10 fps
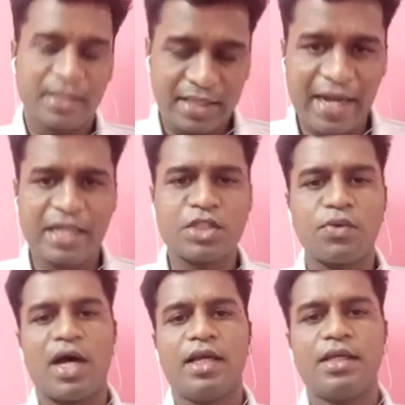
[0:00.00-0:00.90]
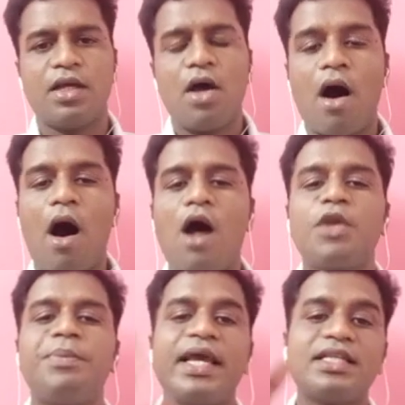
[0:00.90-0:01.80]
That's why
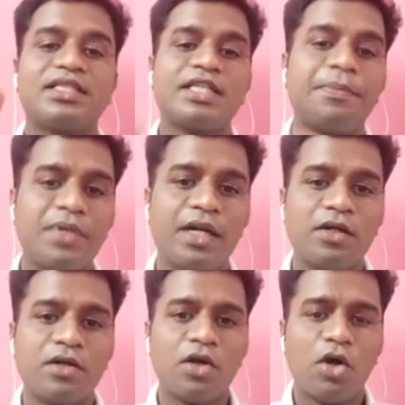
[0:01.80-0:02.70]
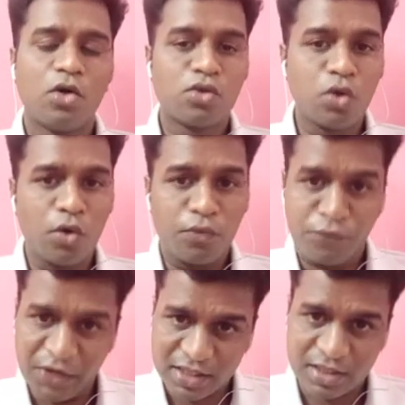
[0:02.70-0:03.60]
RBI stepped in to
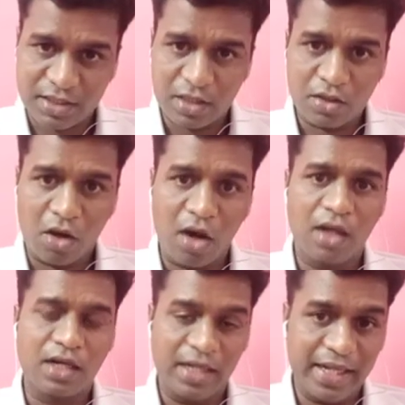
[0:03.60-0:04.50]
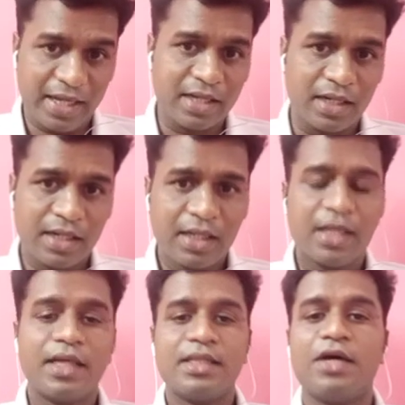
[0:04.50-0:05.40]
fix or link
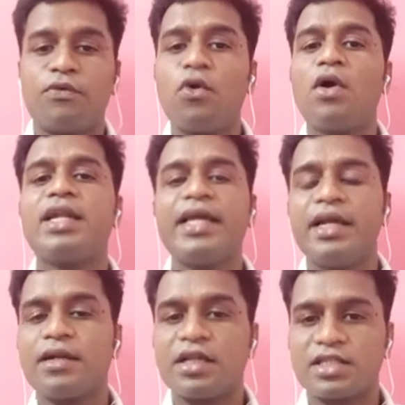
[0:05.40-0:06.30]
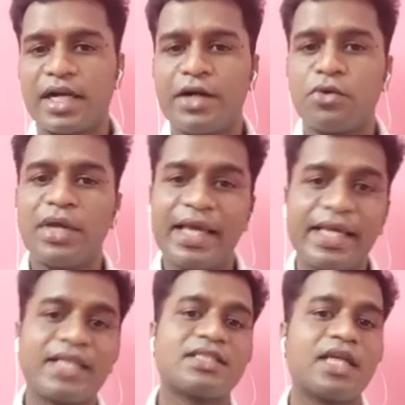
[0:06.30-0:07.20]
the floating interest rate to an
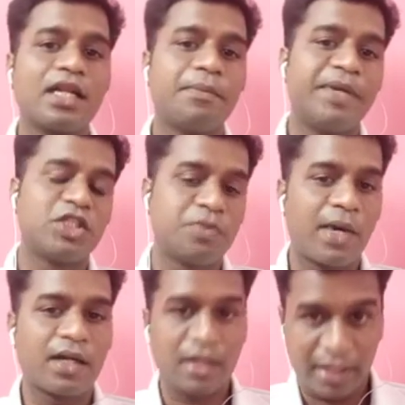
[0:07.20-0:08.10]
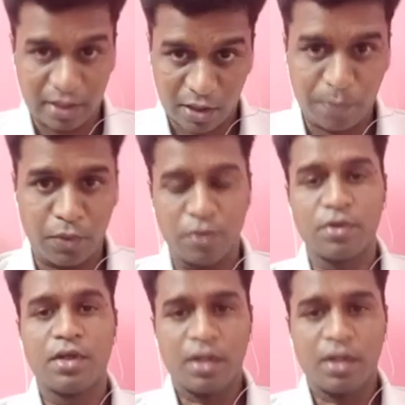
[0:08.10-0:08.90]
external benchmark like repo.